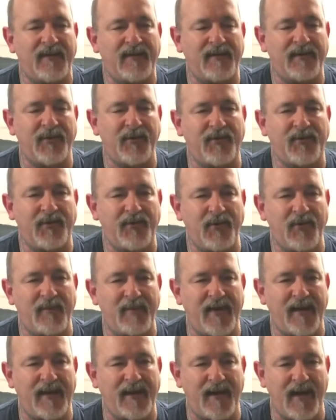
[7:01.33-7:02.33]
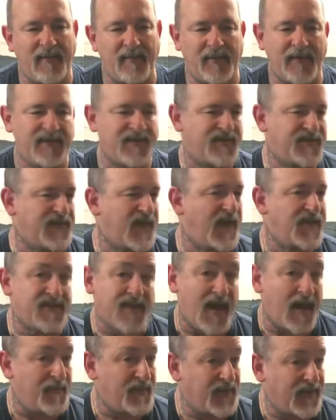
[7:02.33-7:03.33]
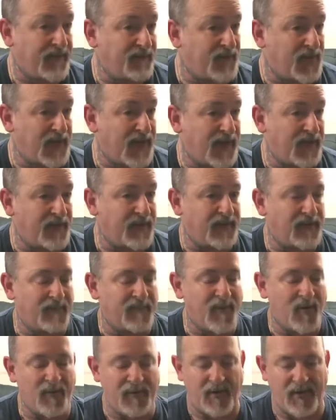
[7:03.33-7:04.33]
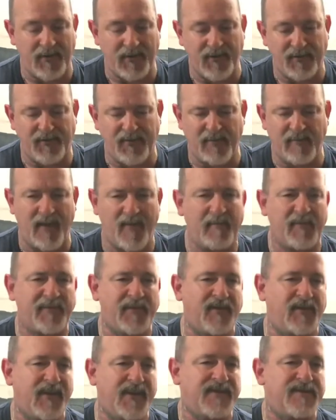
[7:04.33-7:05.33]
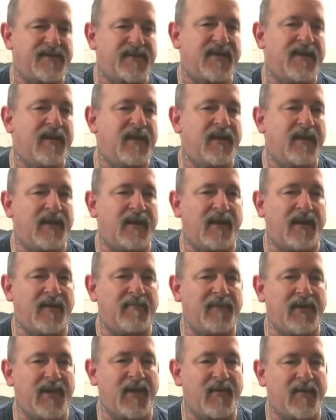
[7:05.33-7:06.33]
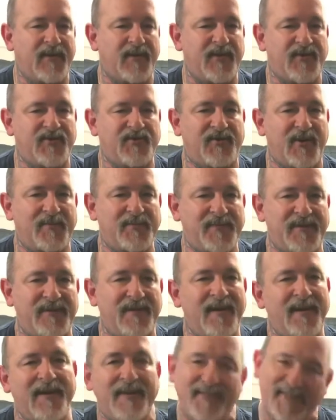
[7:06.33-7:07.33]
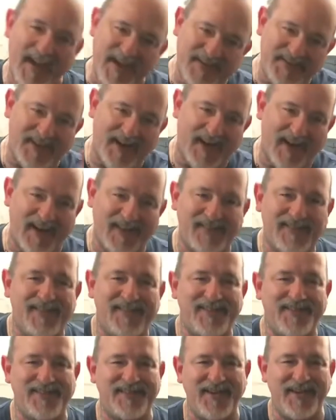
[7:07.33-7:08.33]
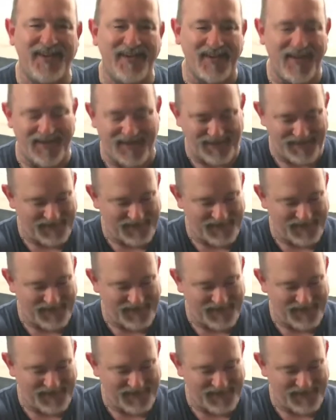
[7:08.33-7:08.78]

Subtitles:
YouTube, and Emily just has Emily Vallely, both on YouTube. I'll put the links below in the description. Thanks, guys. See you later.